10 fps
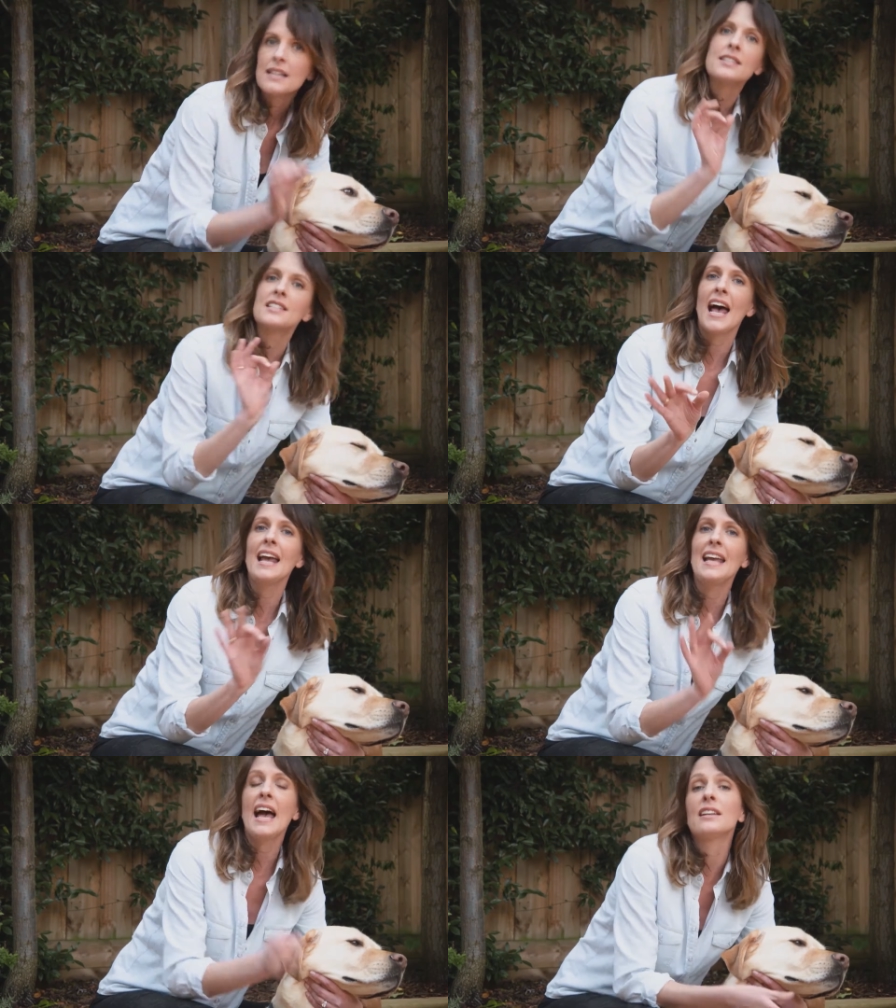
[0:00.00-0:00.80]
to
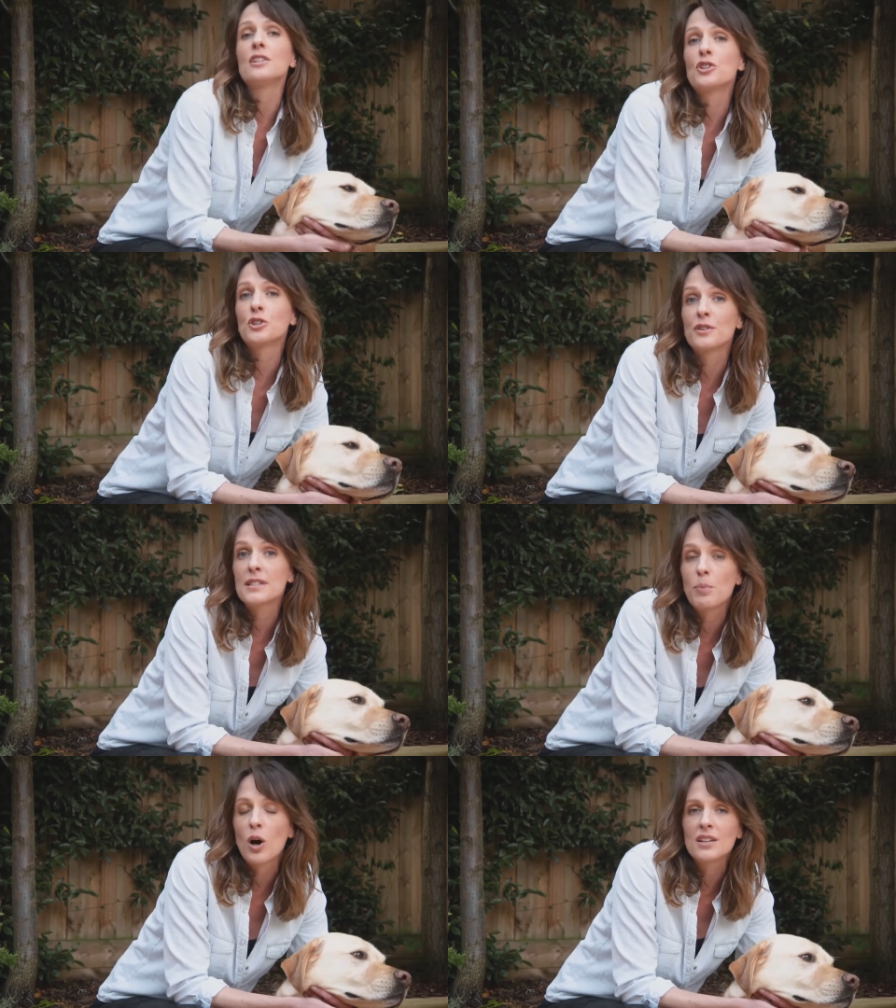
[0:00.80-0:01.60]
take out an insurance
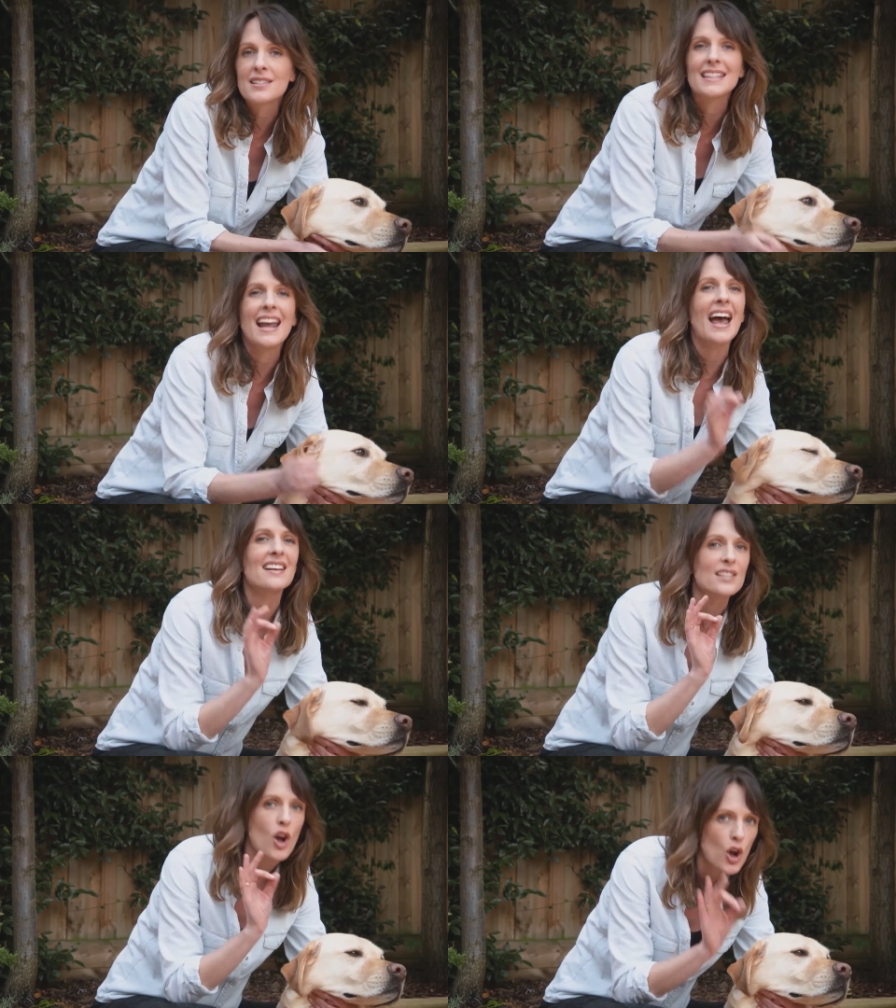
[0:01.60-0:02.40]
policy
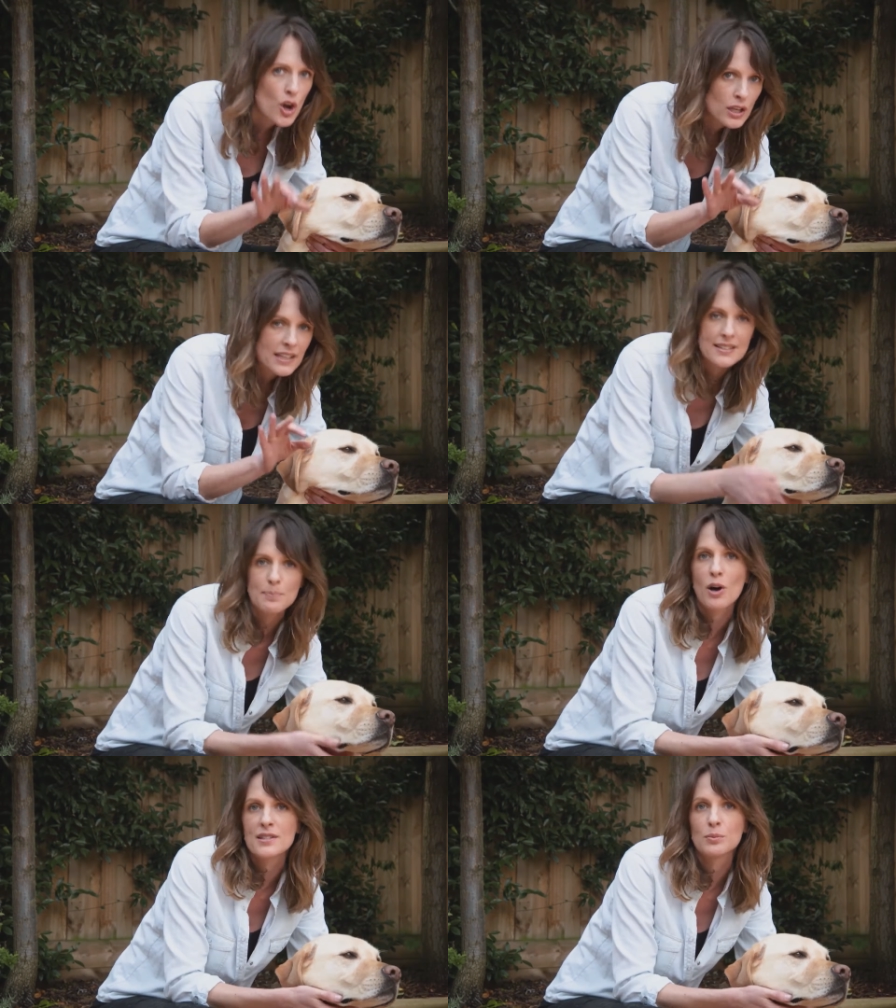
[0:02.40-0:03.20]
as early as
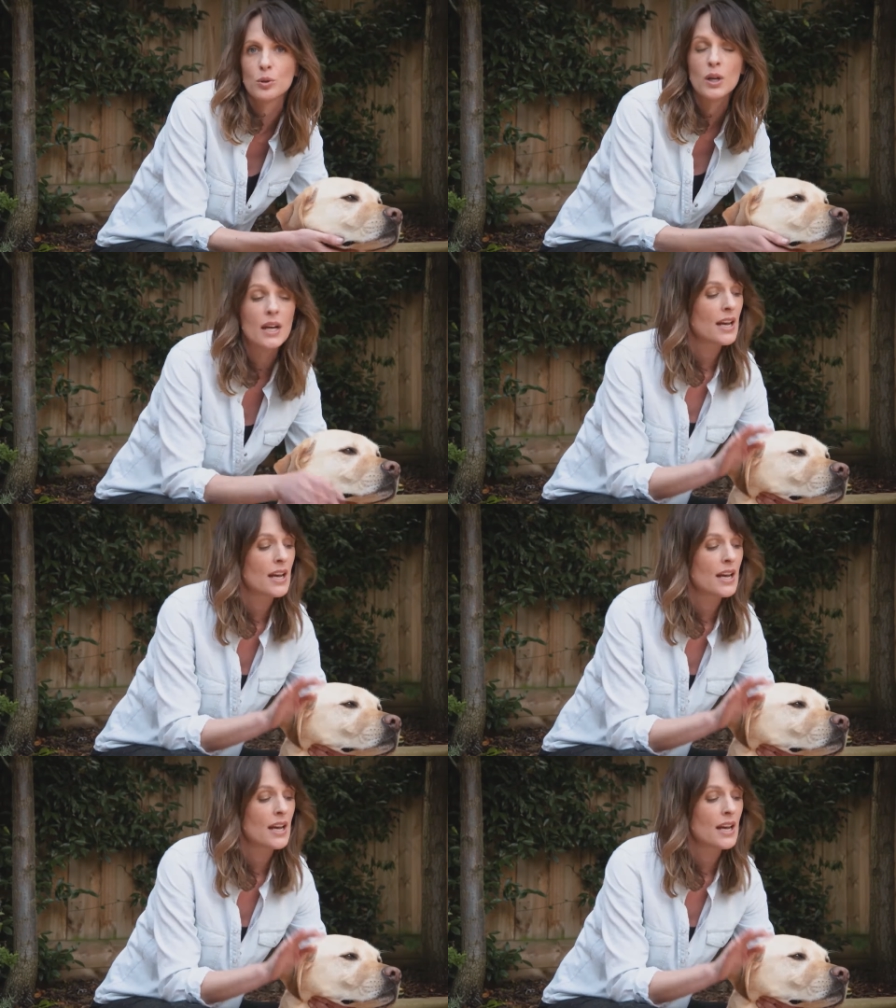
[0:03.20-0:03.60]
possible